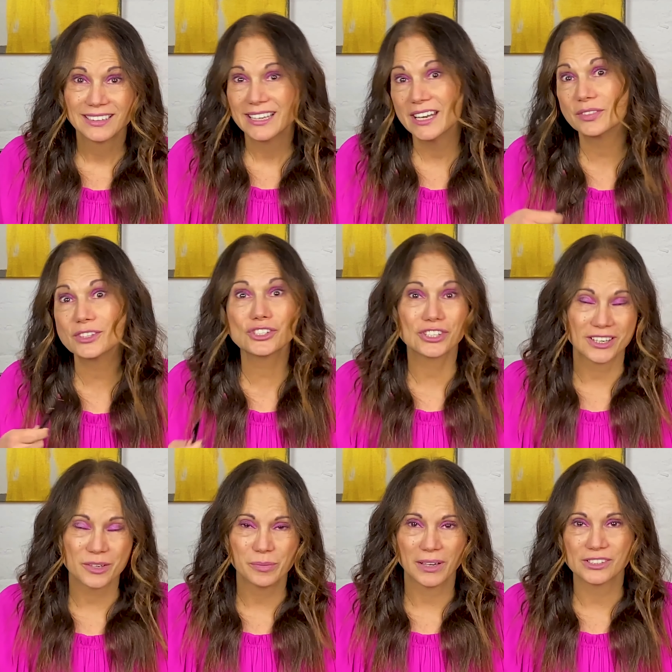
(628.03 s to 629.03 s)
hit the
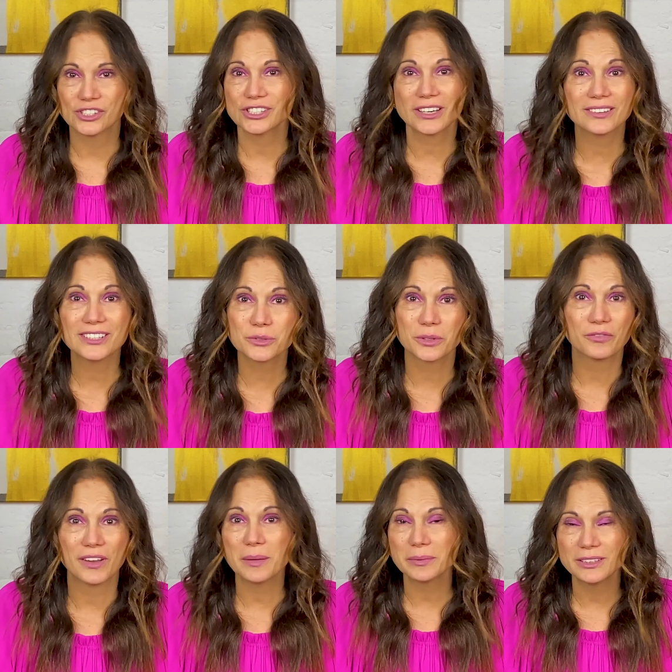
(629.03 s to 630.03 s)
share button, share this with
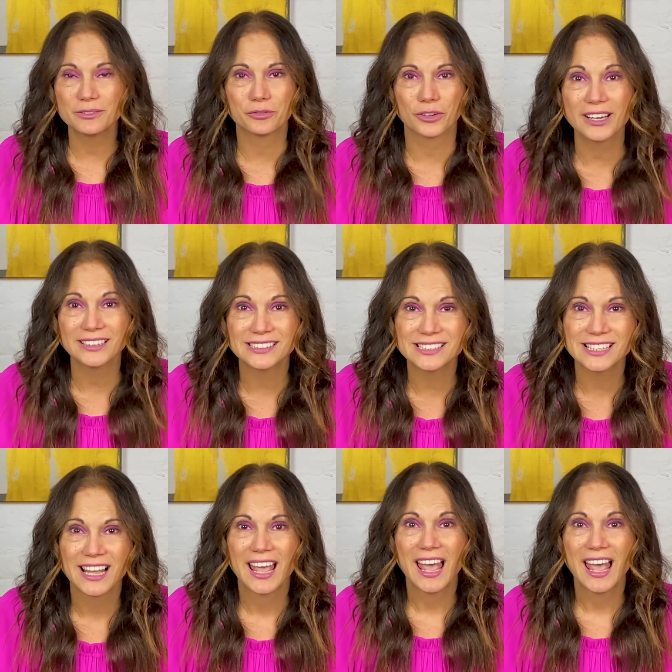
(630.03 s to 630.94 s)
family and friends,